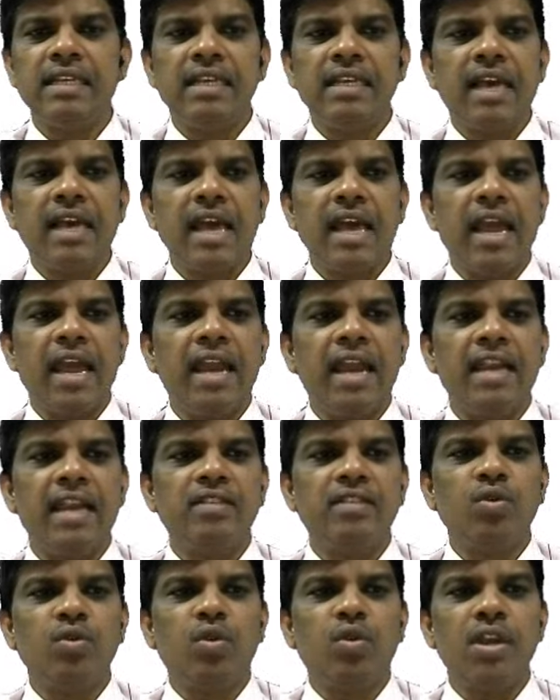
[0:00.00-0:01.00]
And
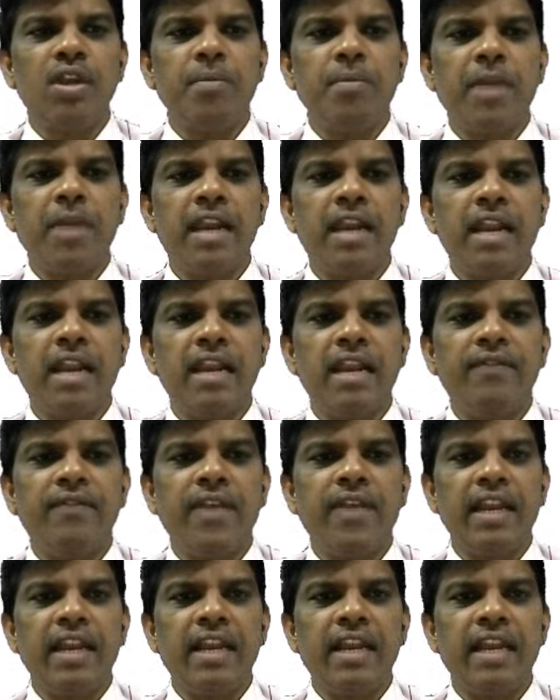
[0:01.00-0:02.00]
sodium iodide, if I
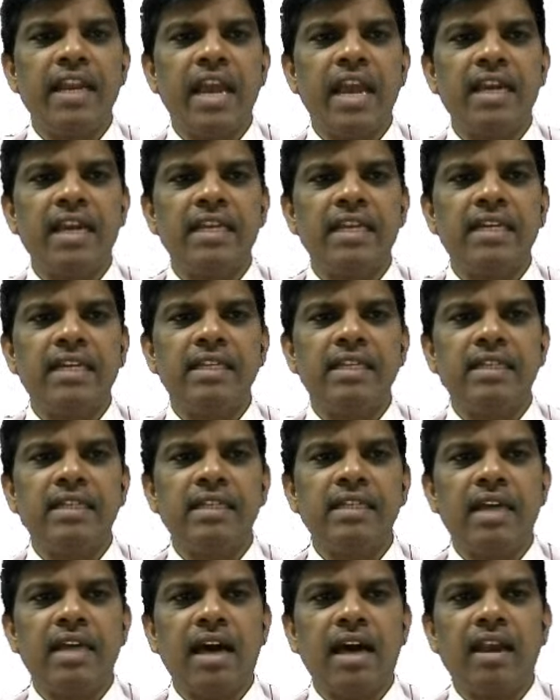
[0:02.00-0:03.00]
react
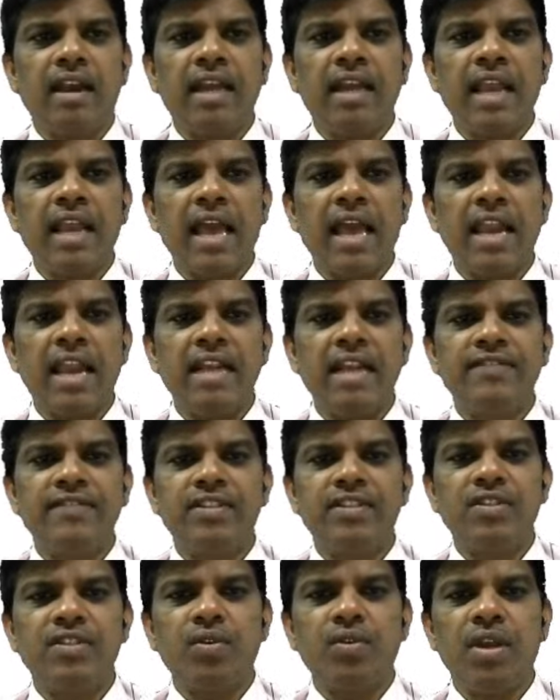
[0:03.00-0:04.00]
alkyl halides with
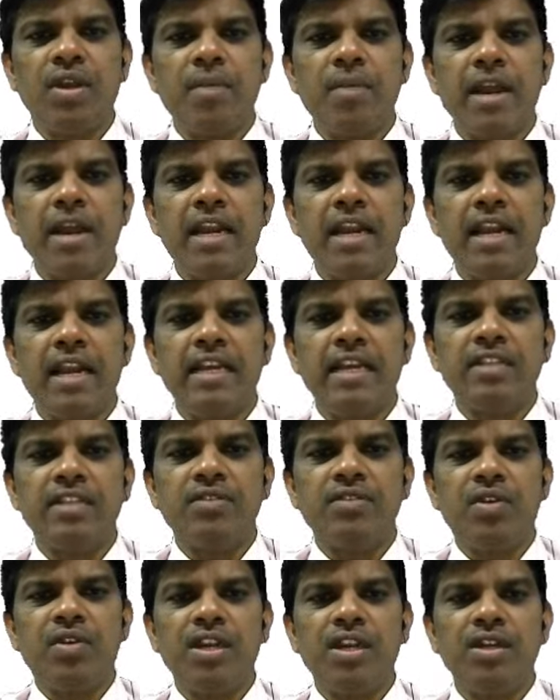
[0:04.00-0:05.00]
sodium iodide, it is
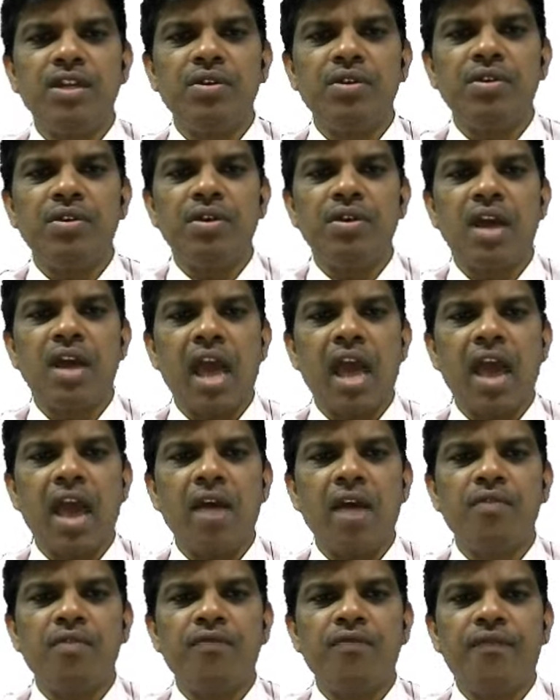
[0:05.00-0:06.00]
going to
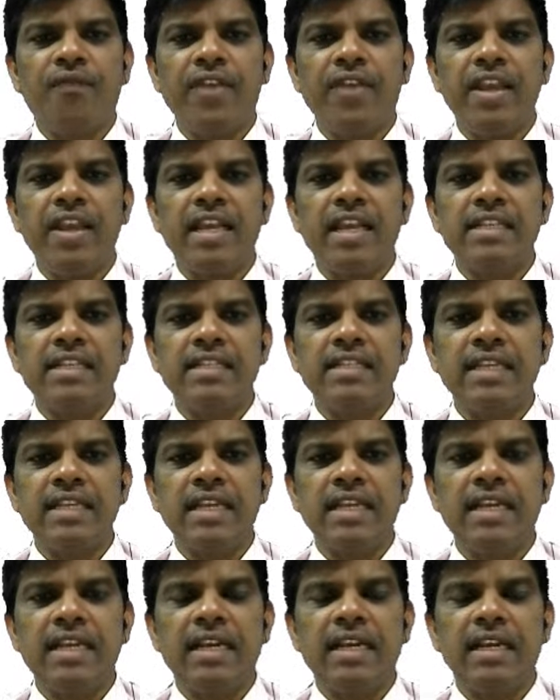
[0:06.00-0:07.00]
have
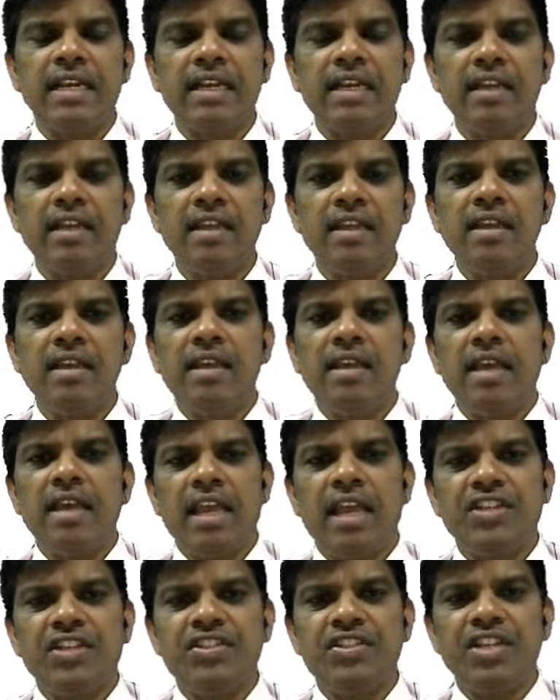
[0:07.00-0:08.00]
Finkelstein
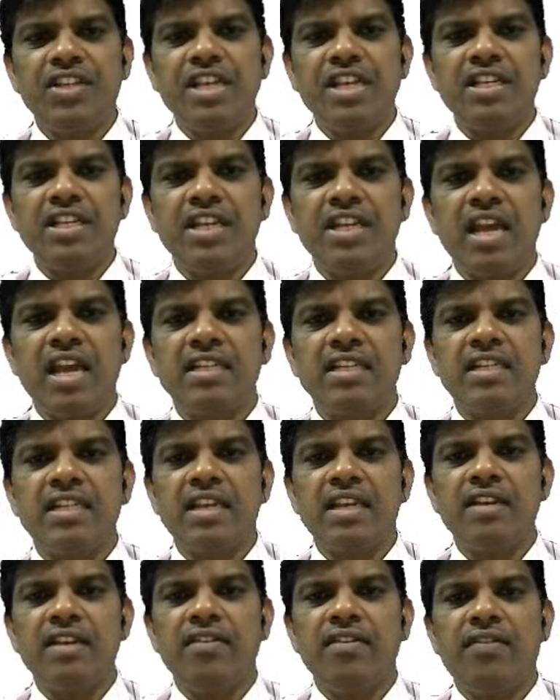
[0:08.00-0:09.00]
exchange
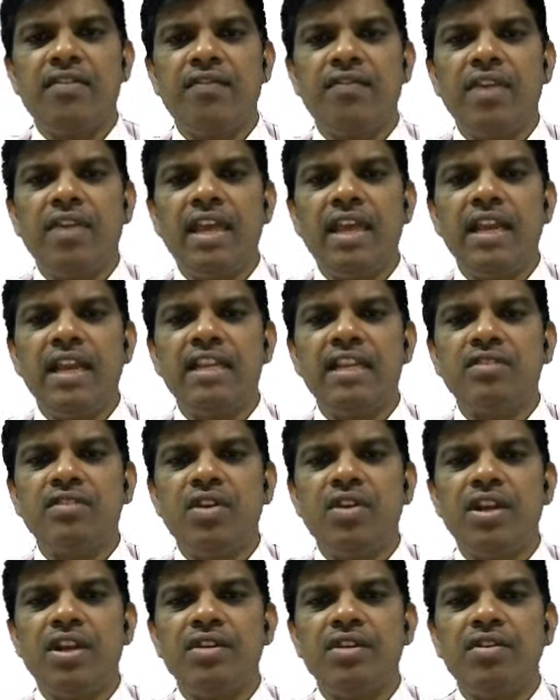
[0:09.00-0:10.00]
reaction where it is
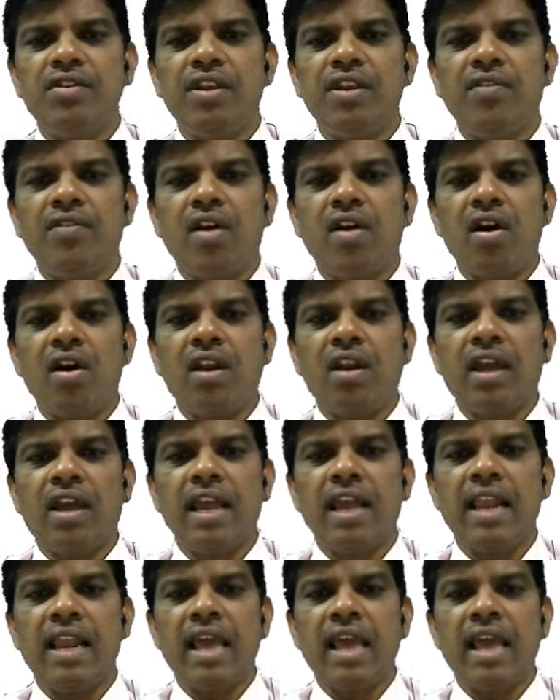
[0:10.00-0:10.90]
going to give alkyl